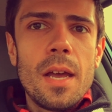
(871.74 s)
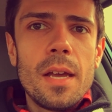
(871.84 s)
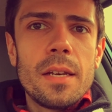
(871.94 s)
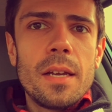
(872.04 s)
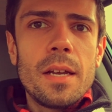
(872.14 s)

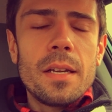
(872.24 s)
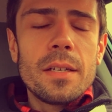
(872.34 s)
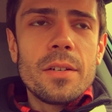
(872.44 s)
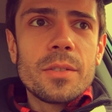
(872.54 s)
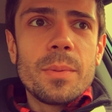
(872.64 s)
And uh,
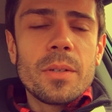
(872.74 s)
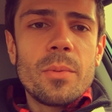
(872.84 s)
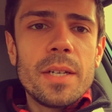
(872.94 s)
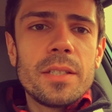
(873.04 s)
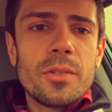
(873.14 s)
you know, it's been
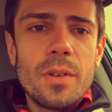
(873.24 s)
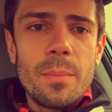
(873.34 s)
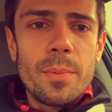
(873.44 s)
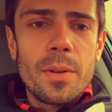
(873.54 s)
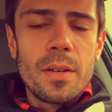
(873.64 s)
quite the
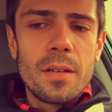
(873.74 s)
trip.